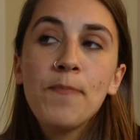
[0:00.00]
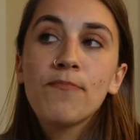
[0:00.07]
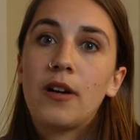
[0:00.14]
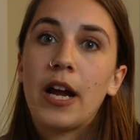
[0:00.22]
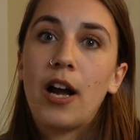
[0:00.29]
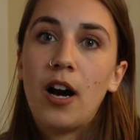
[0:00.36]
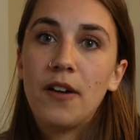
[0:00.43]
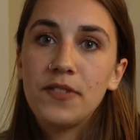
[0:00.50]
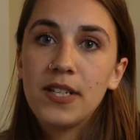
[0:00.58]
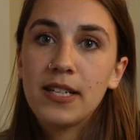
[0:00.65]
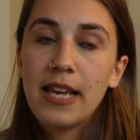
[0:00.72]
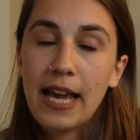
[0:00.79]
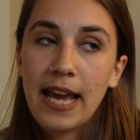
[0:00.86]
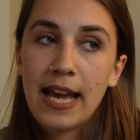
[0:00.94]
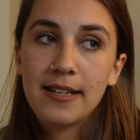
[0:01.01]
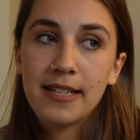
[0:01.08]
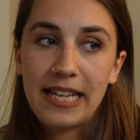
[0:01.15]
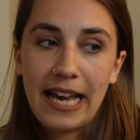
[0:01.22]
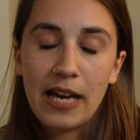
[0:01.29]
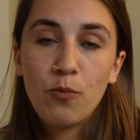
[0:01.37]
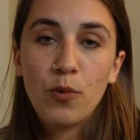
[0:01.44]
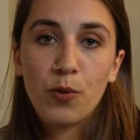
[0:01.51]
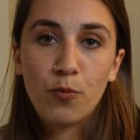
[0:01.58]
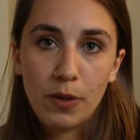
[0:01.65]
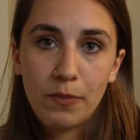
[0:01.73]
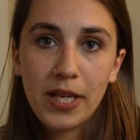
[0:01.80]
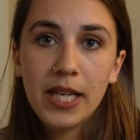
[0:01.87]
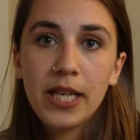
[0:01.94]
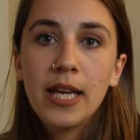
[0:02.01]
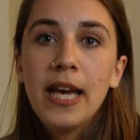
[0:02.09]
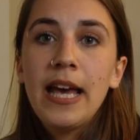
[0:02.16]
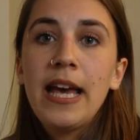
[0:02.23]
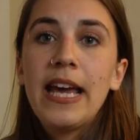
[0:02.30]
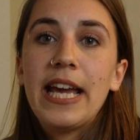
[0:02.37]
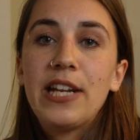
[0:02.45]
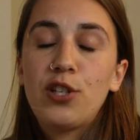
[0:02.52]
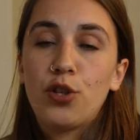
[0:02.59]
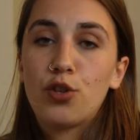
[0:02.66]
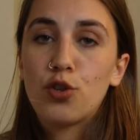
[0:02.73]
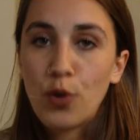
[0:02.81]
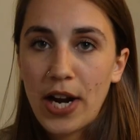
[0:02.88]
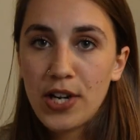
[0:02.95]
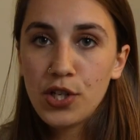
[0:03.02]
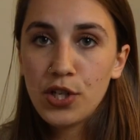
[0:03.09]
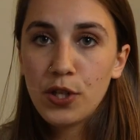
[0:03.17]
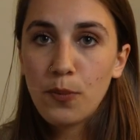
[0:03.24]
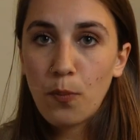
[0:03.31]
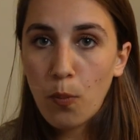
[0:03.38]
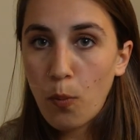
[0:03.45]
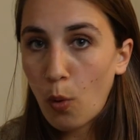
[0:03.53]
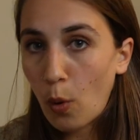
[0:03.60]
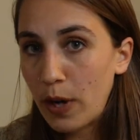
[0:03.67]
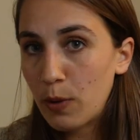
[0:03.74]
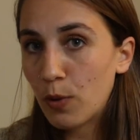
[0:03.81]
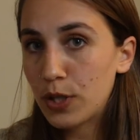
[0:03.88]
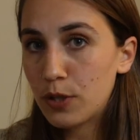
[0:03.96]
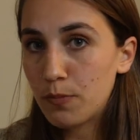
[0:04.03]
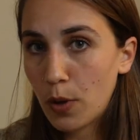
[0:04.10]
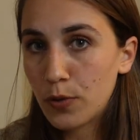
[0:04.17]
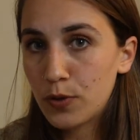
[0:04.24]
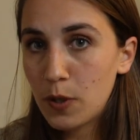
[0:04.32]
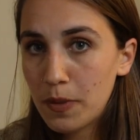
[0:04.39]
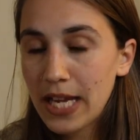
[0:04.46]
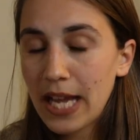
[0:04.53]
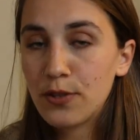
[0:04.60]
I often can't get with ribbing it to stretch into the point where it's supposed to be,